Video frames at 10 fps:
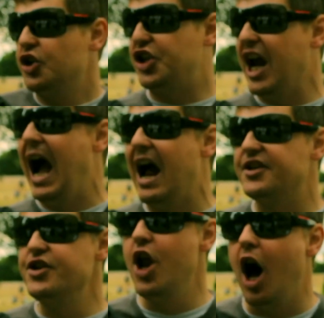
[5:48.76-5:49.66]
She had
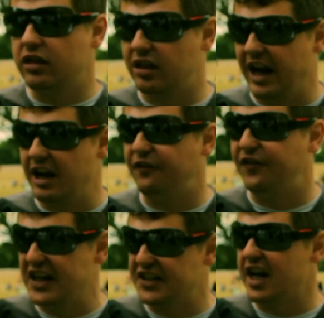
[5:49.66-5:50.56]
nothing
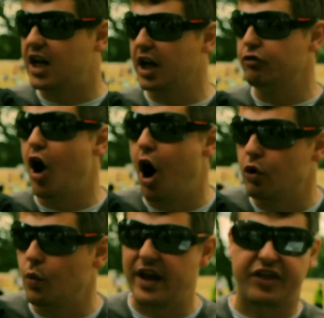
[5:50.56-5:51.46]
physically
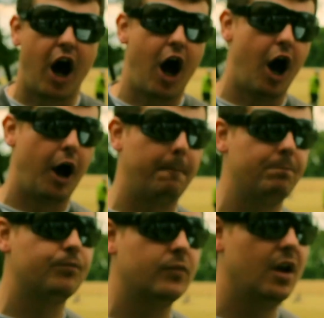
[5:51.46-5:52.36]
wrong with her.
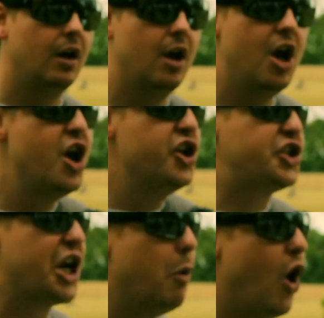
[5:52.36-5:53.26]

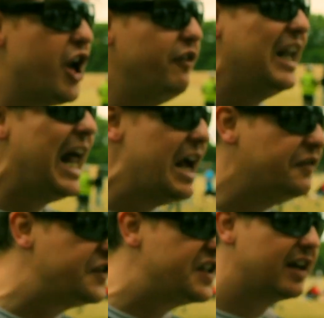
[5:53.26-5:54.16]
She would have
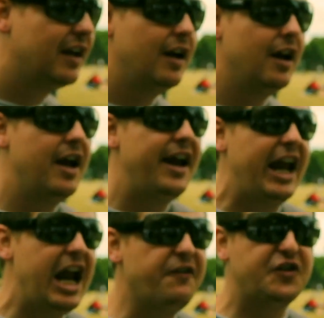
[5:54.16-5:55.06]
lived
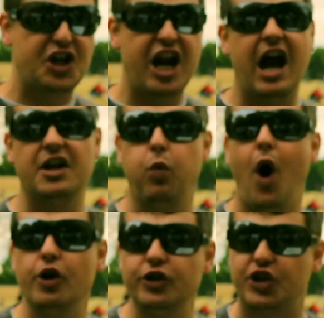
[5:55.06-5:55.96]
if she had
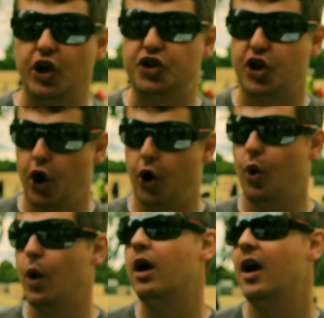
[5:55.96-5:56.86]
wanted
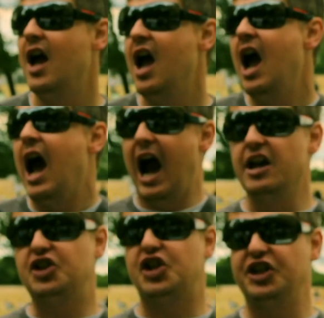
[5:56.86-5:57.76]
to,
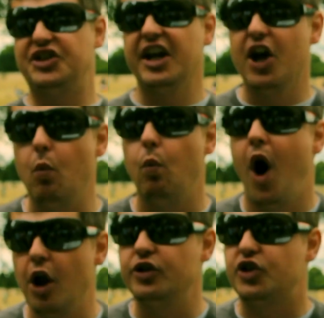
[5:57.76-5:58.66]
and she didn't
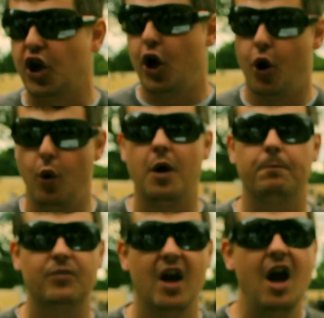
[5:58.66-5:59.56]
want to
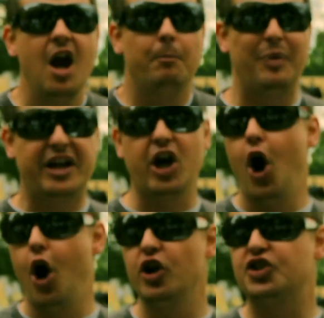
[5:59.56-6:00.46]

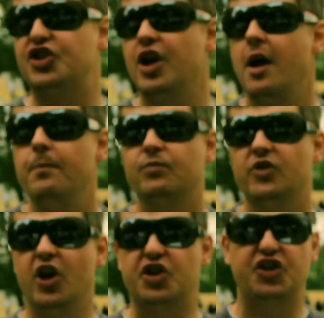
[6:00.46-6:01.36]
because the